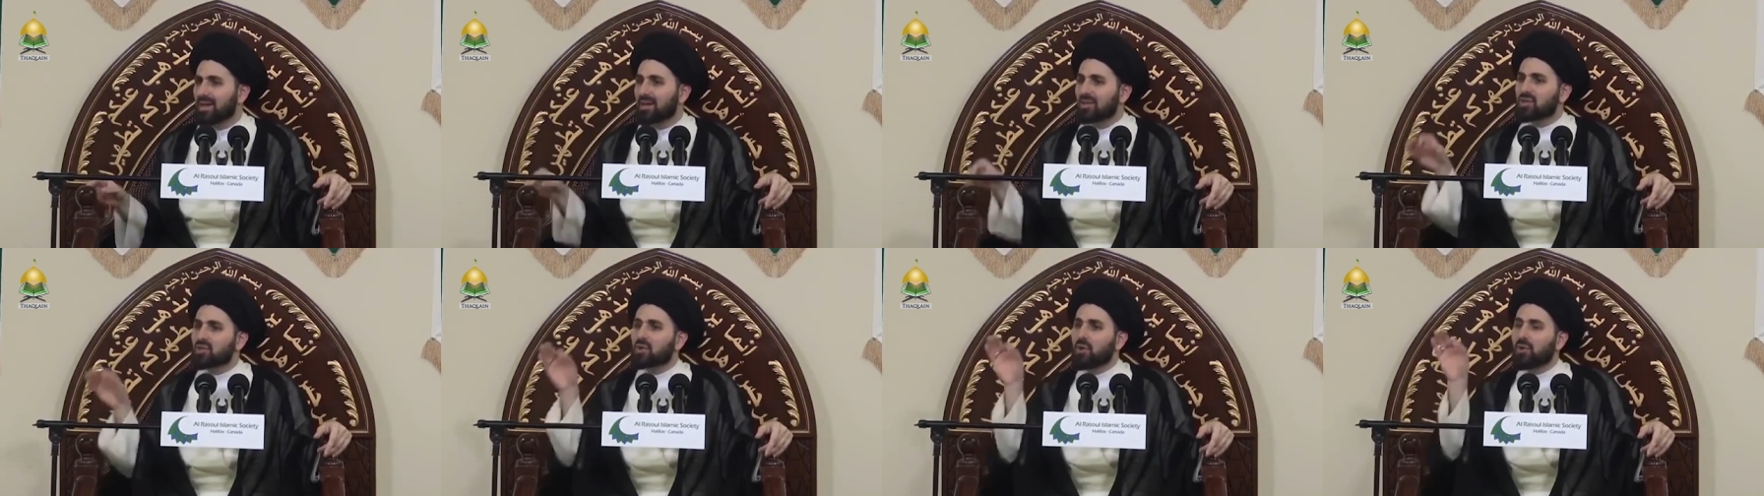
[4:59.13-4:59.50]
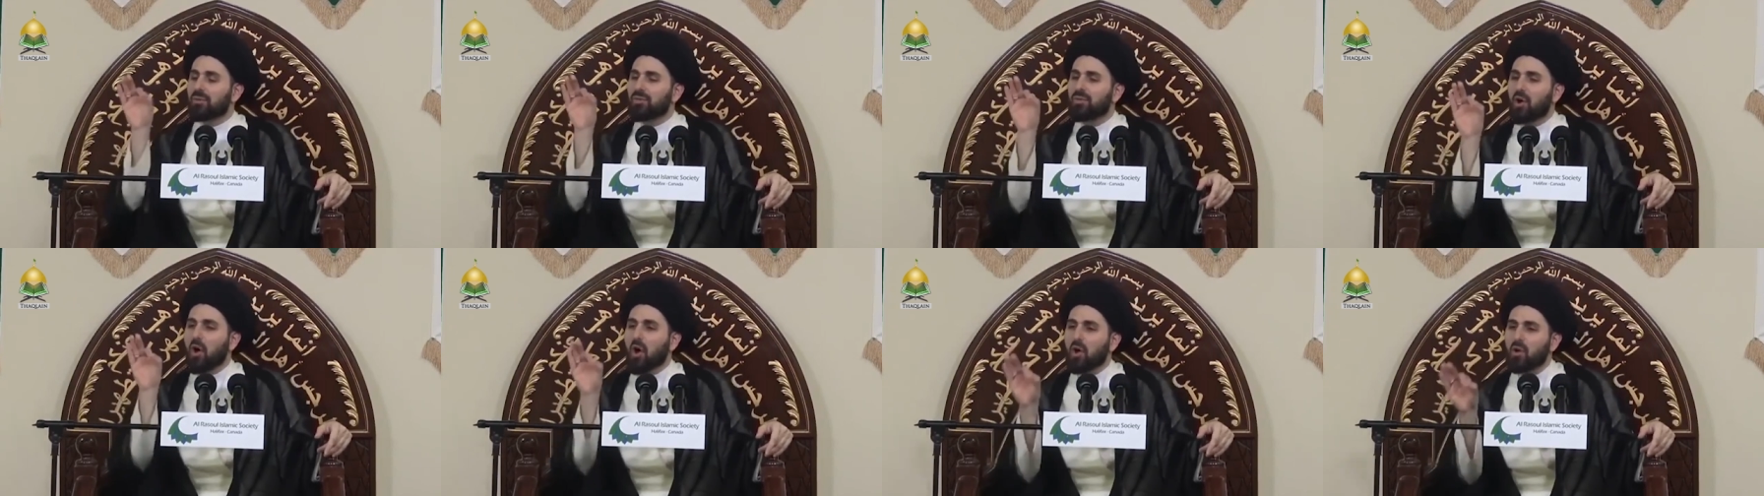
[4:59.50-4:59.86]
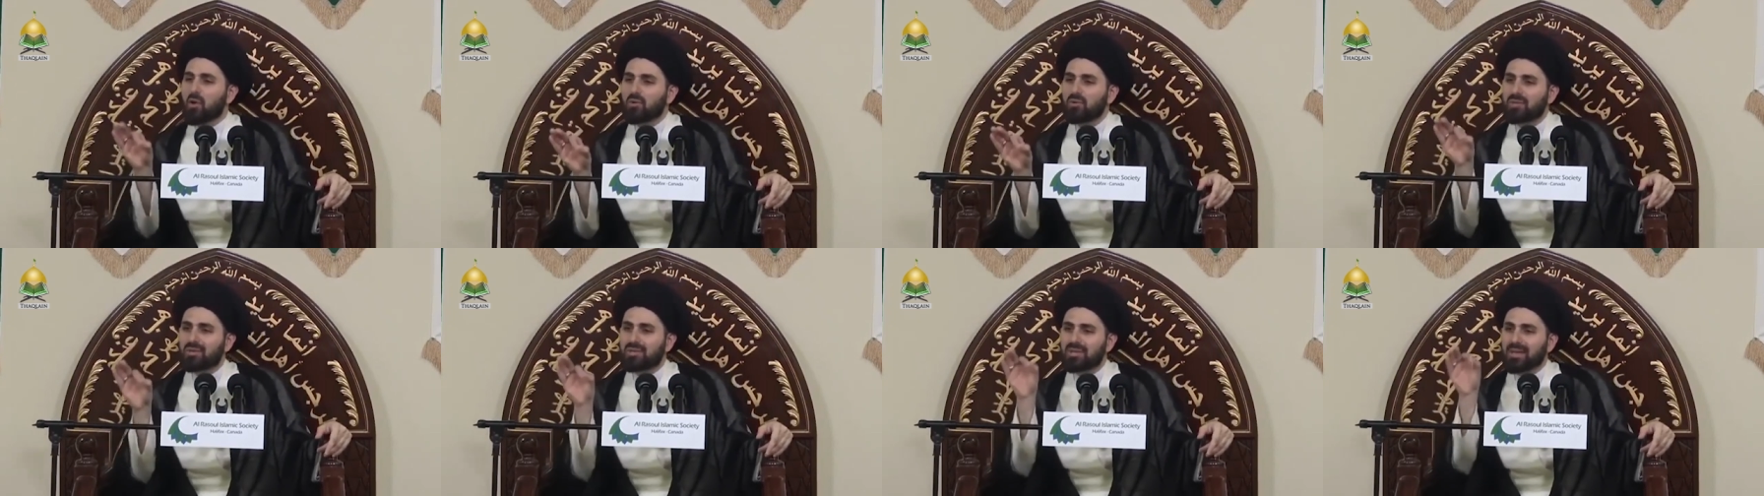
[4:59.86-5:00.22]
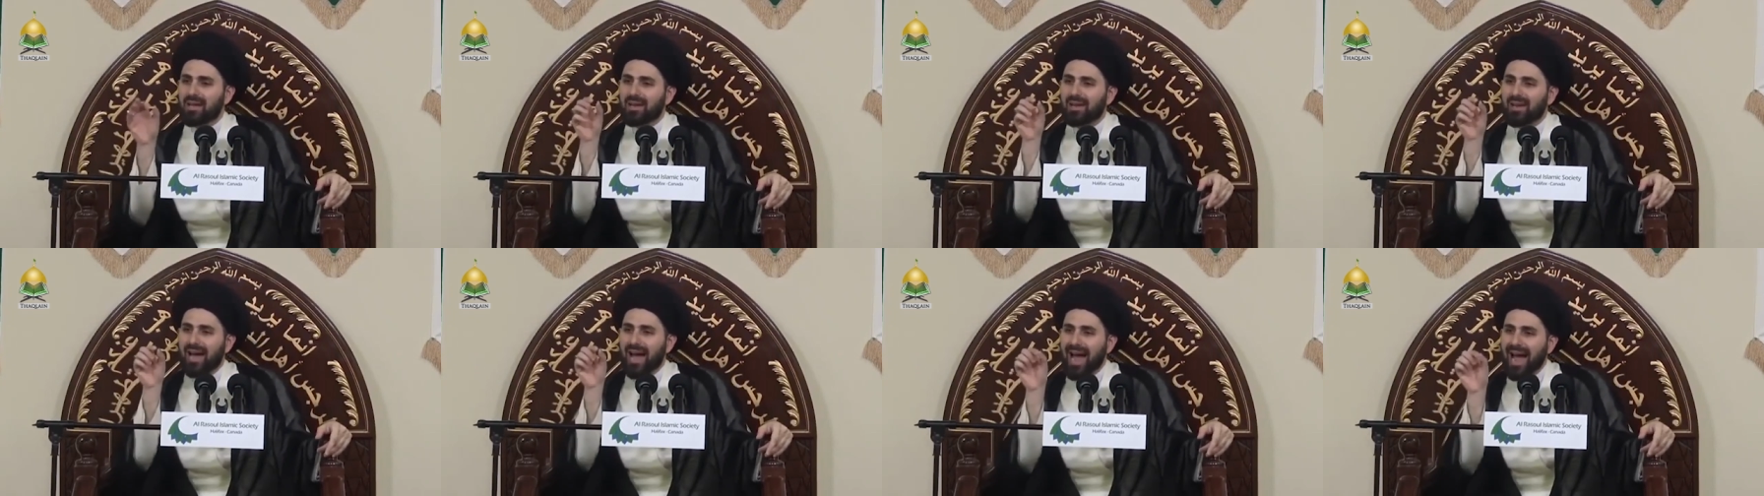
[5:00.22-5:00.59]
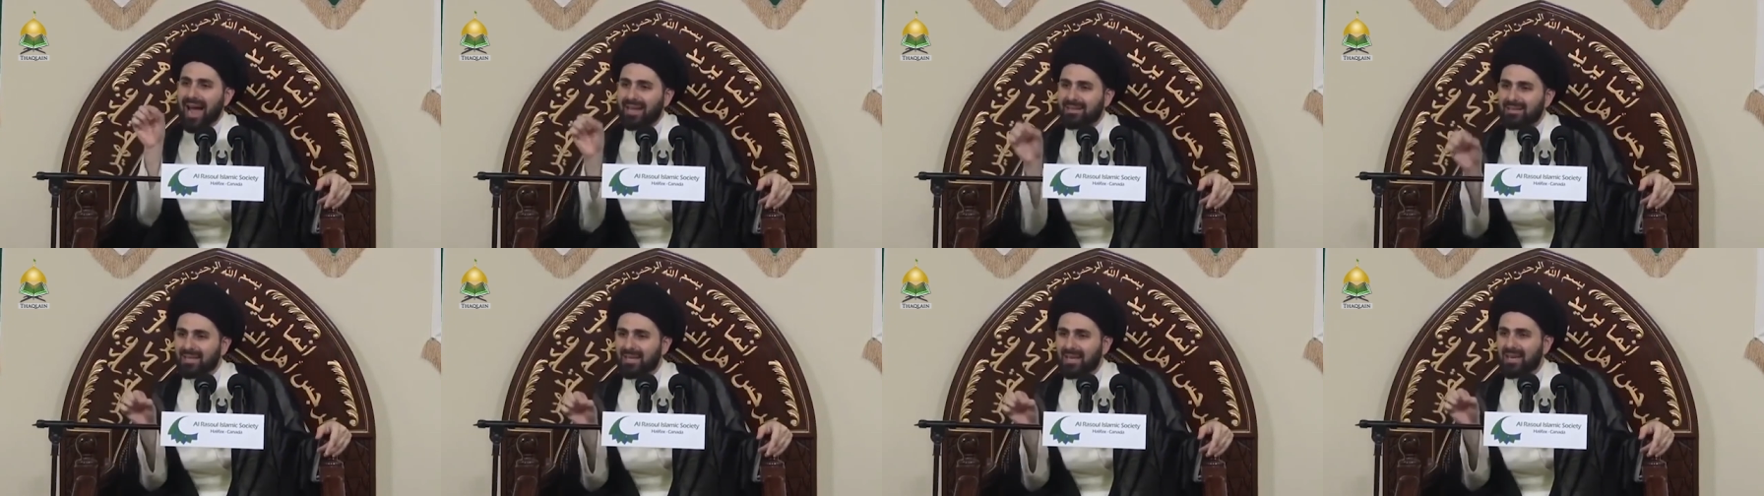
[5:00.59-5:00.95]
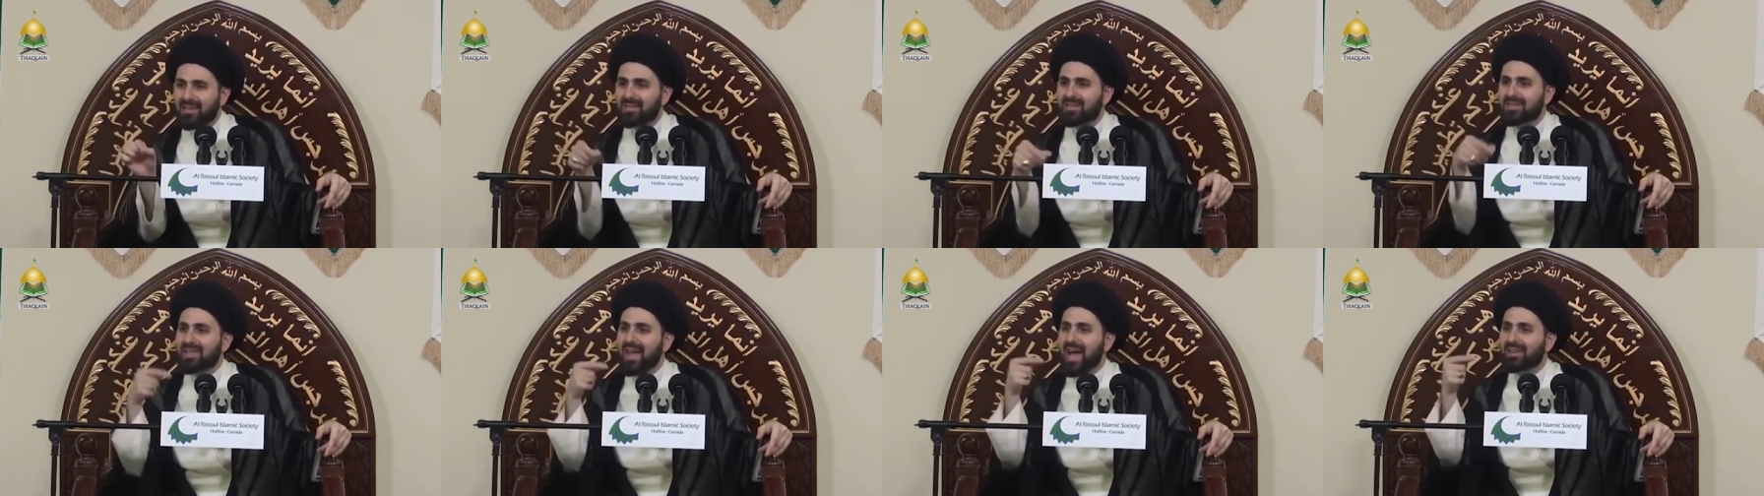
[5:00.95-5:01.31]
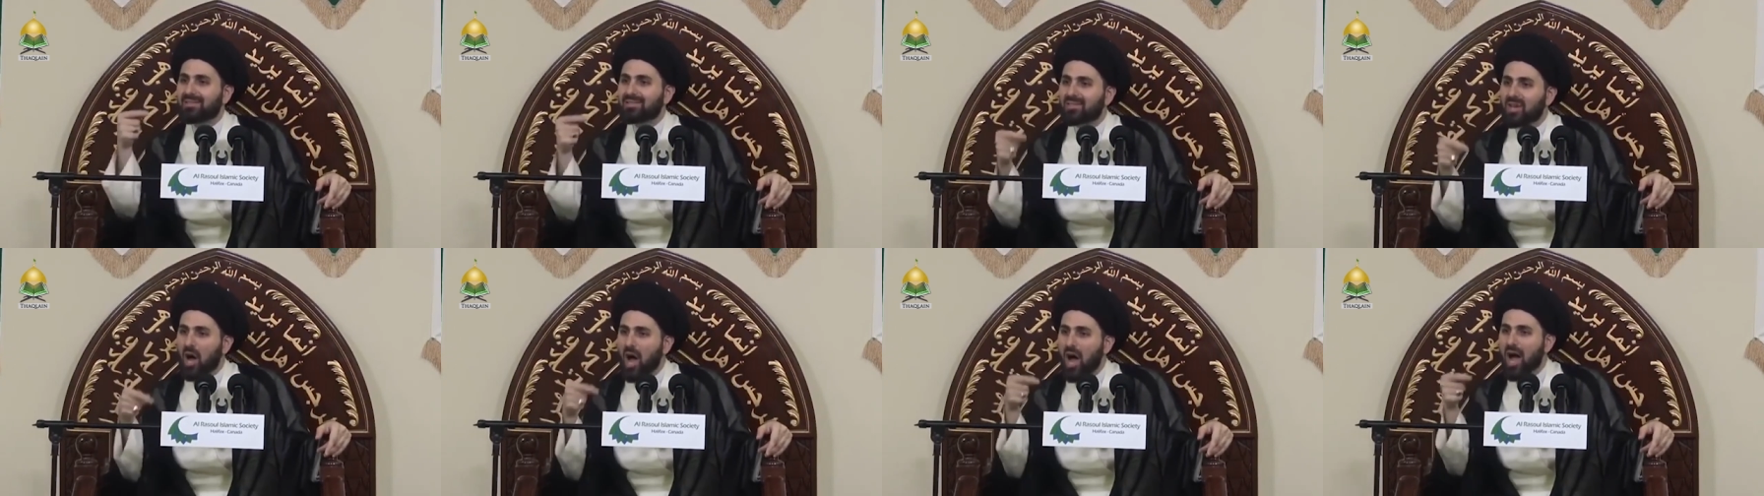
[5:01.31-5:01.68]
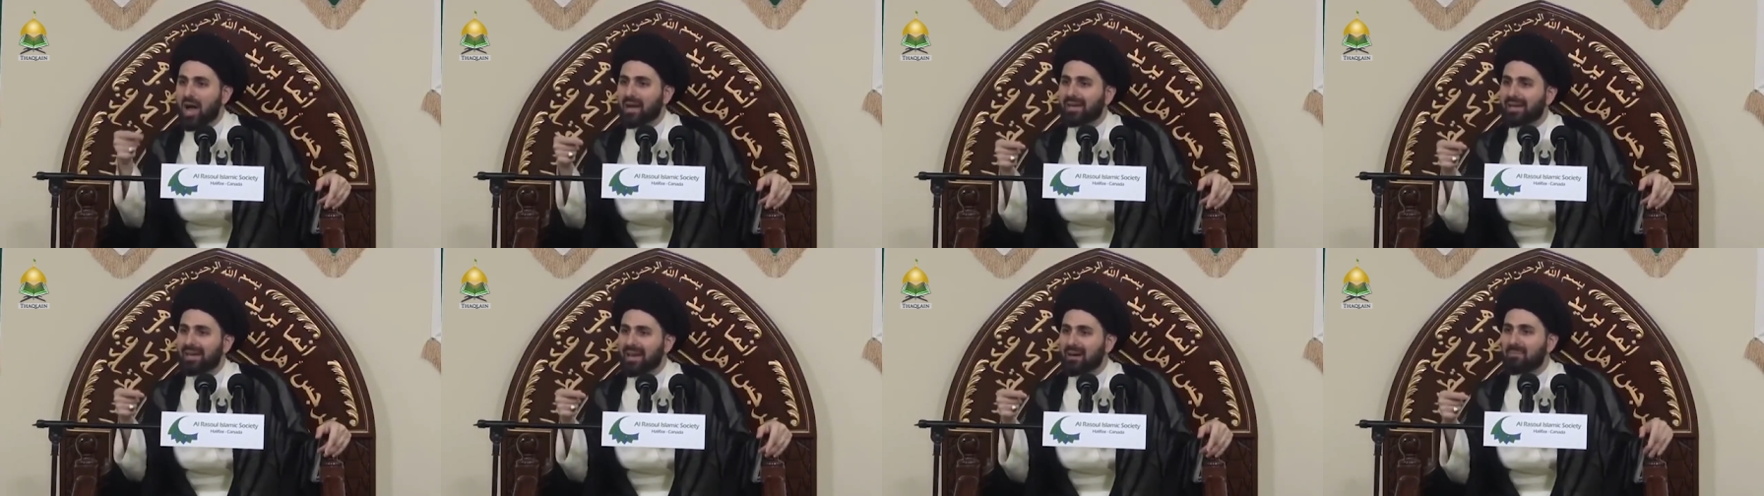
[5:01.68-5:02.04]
So those hadiths that talk